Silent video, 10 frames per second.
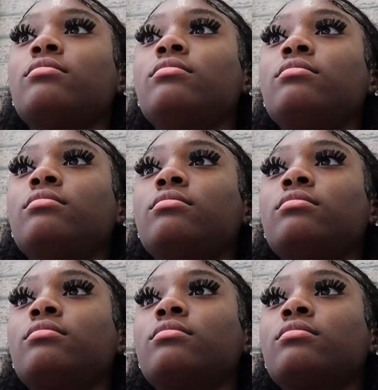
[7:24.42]
Can you get a
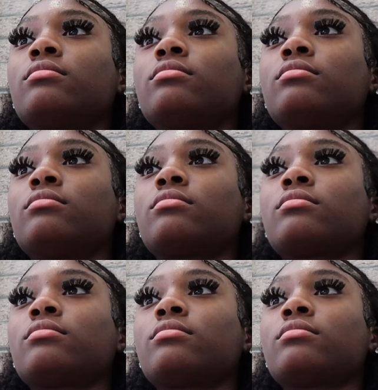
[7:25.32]
can you get a two
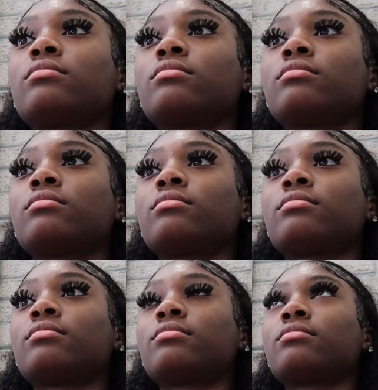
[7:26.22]
cookies and a
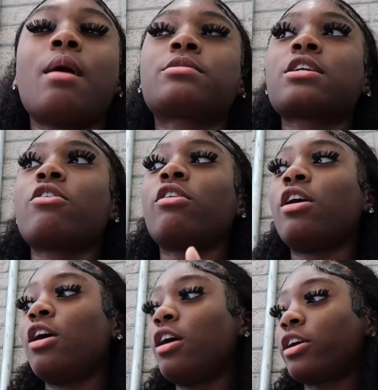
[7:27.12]
Gatorade? I'm uh, so red
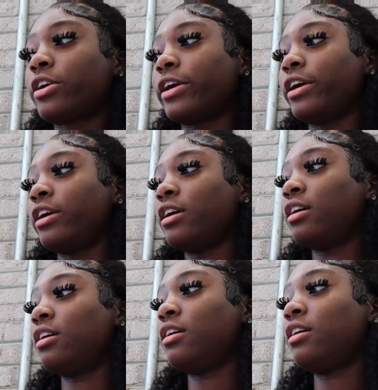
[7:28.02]

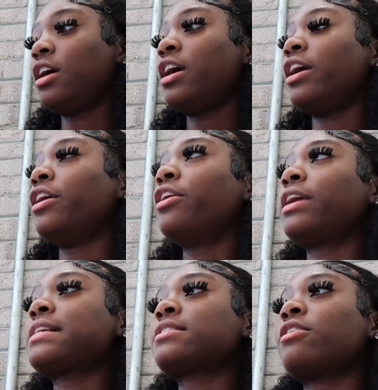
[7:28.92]
Oh, Ew,
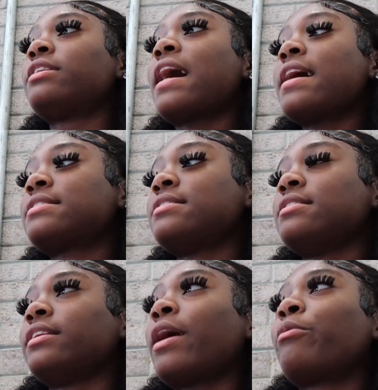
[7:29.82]
that's so
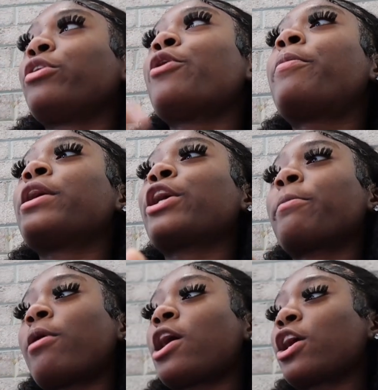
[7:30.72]
nasty. Like what? you put your
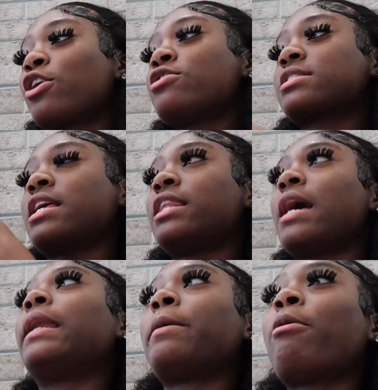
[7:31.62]
particles in
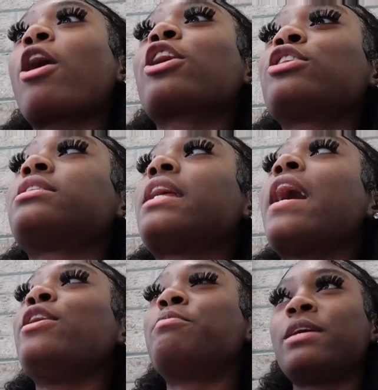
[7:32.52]
that the particles of
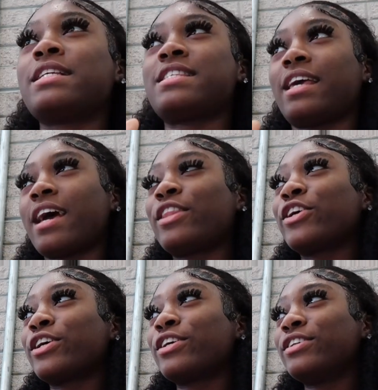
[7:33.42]
that you put it
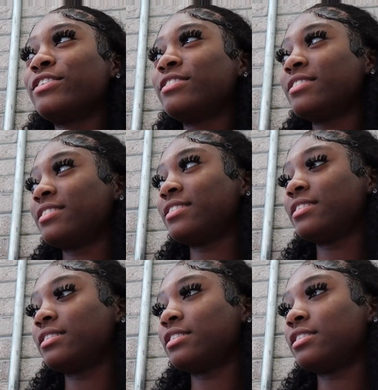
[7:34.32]
together. He didn't dip it. He
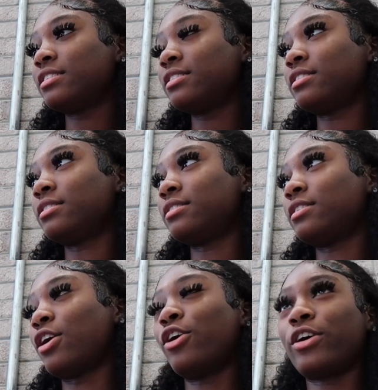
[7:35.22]
poured it. He
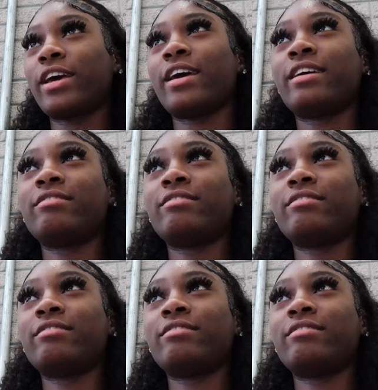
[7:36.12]
dip okay.